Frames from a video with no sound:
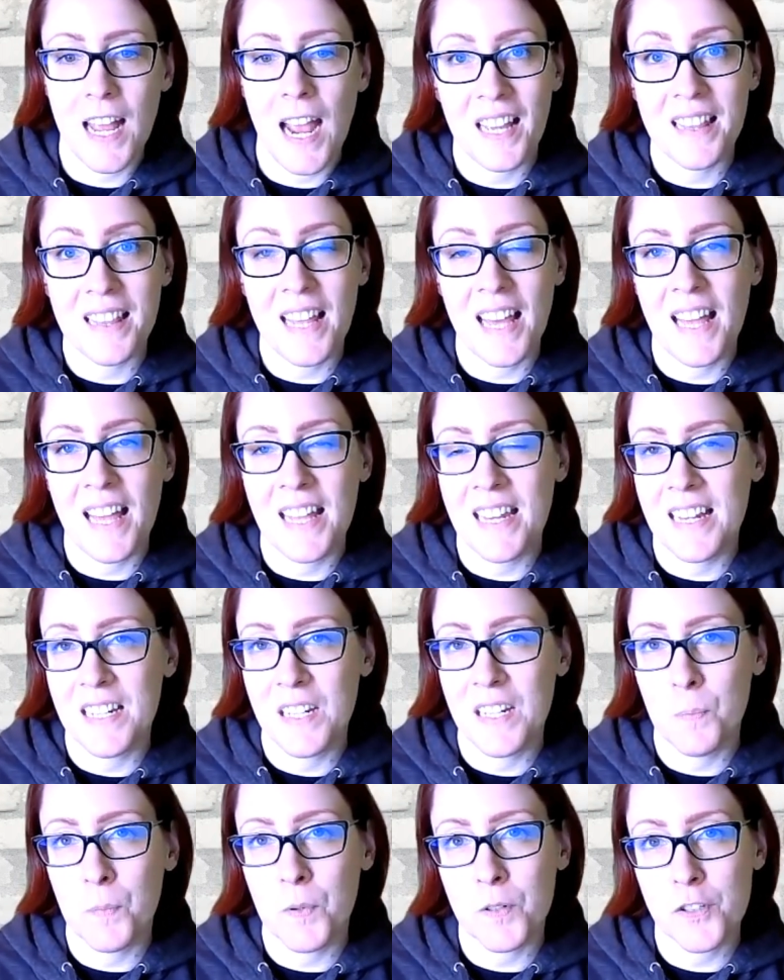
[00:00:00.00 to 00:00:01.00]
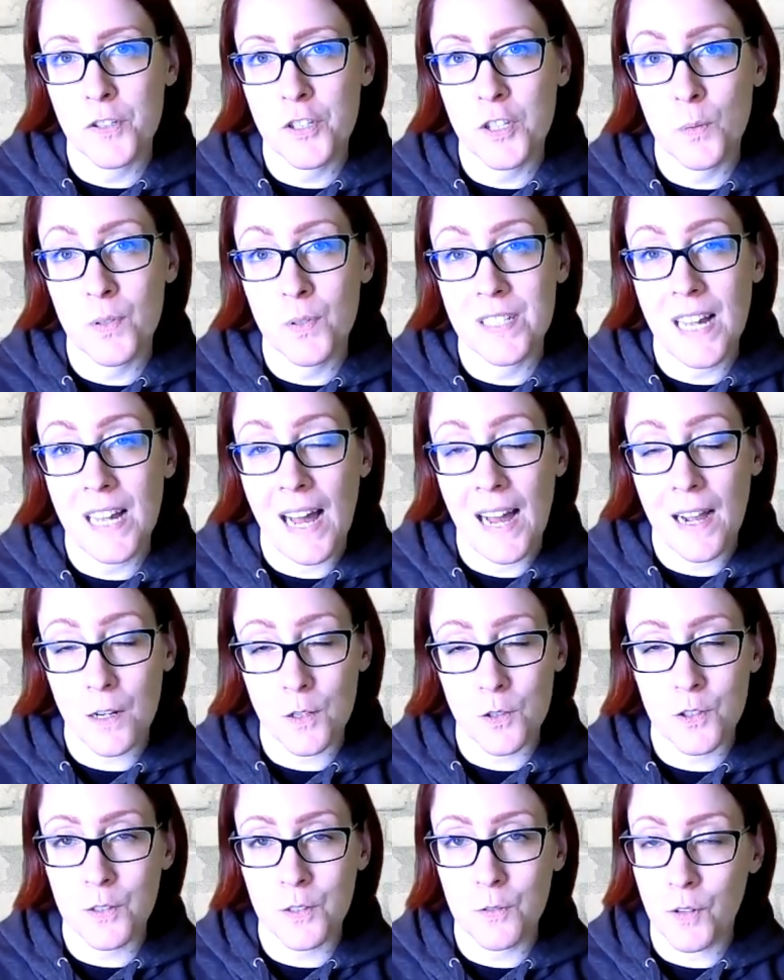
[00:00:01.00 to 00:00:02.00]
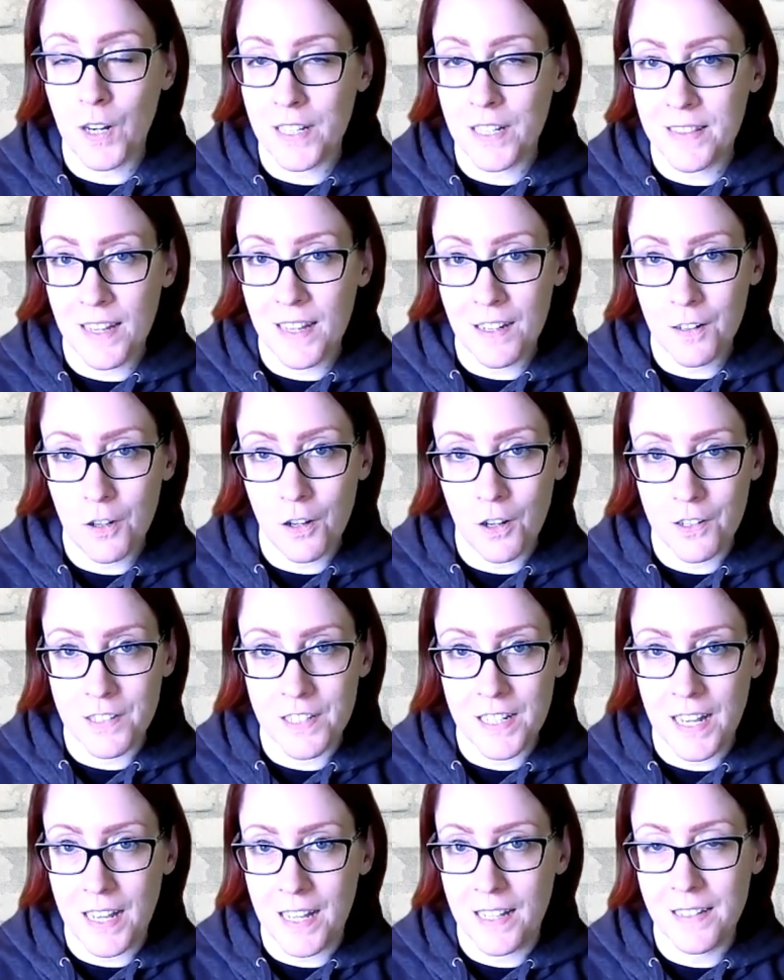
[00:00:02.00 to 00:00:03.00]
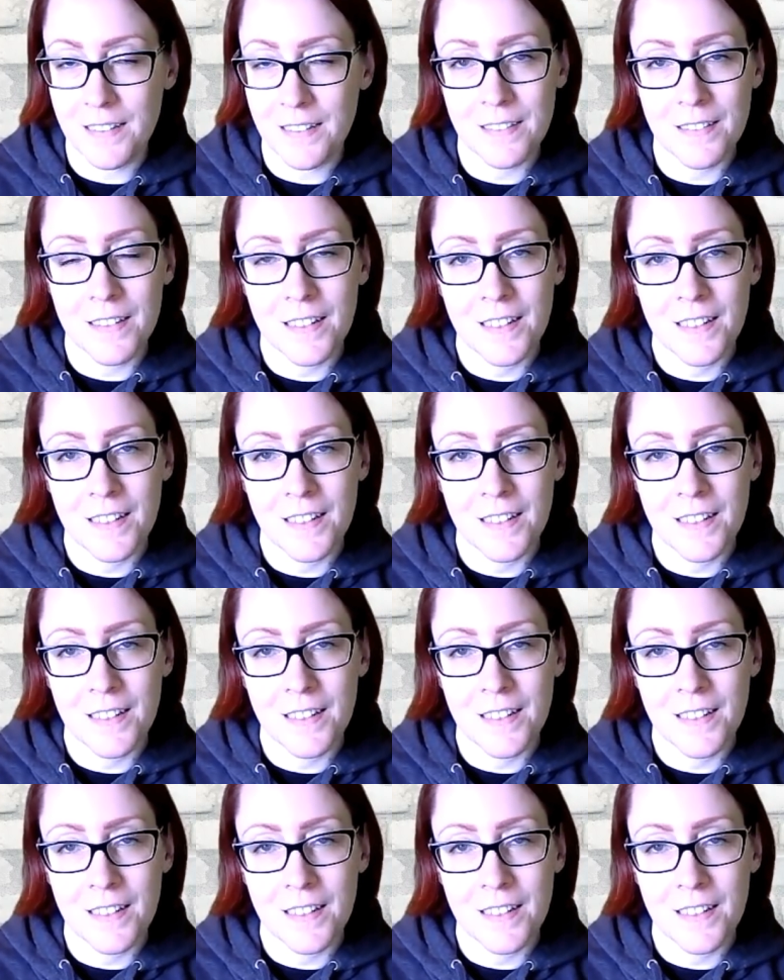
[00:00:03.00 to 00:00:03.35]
And then number two is to actually write that content.